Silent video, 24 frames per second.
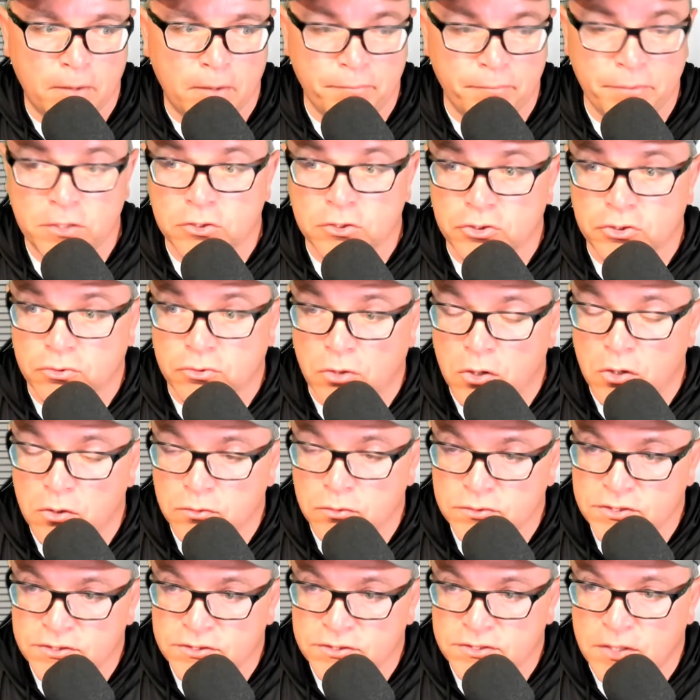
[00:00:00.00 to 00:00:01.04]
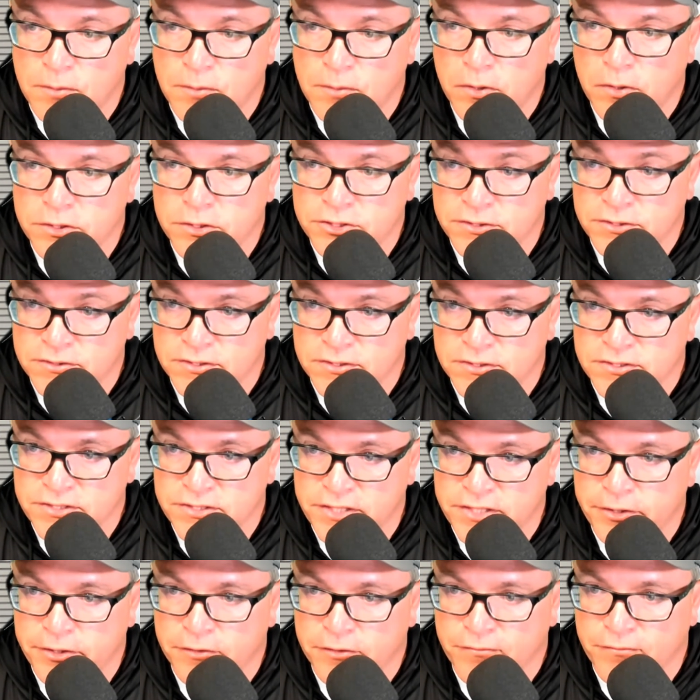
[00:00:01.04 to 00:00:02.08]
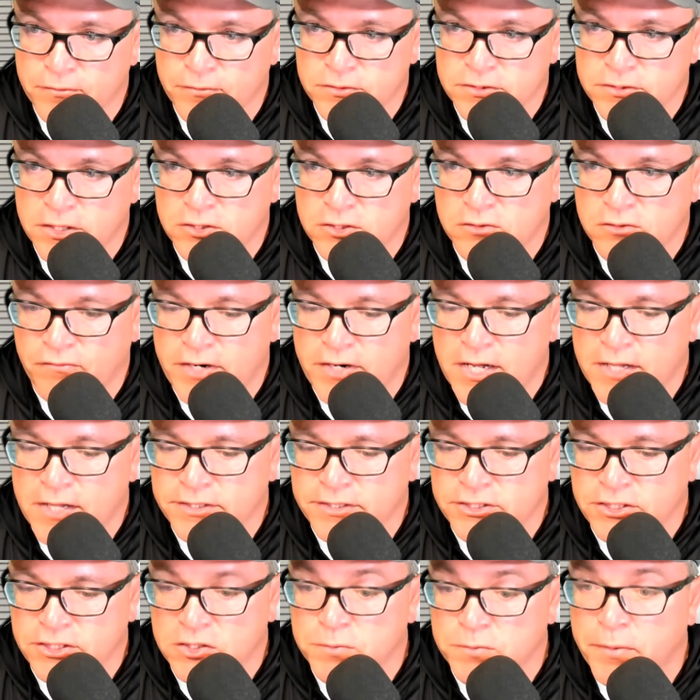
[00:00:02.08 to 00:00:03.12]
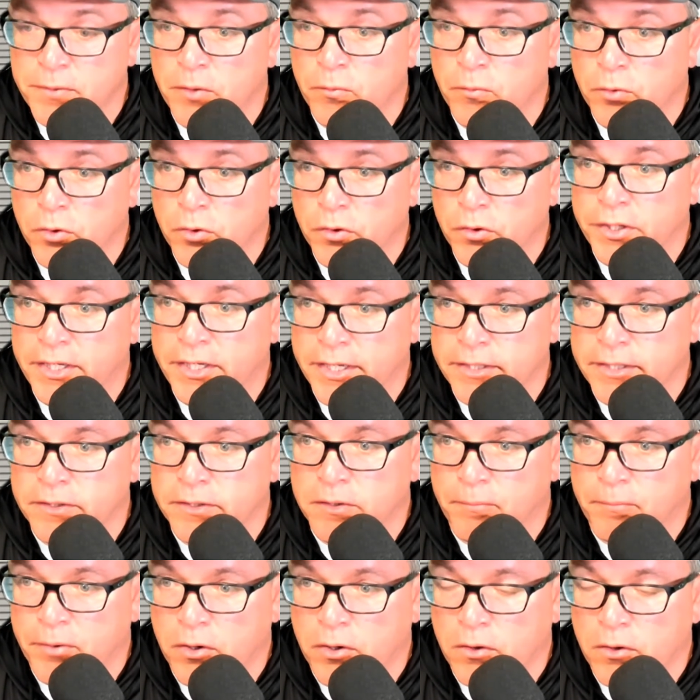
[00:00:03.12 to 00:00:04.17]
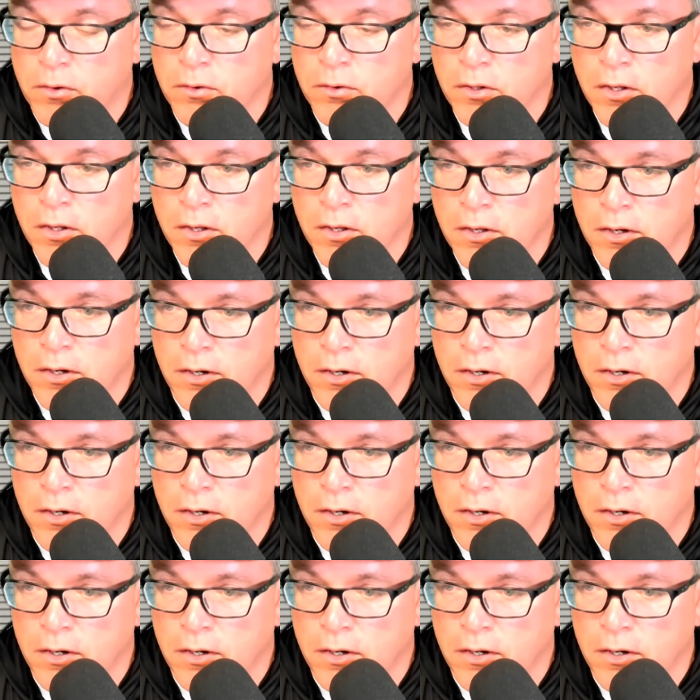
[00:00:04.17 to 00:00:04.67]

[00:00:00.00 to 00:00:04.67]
Mia Schroeds is someone, she's a senior for Central Valley. She's been really hitting the ball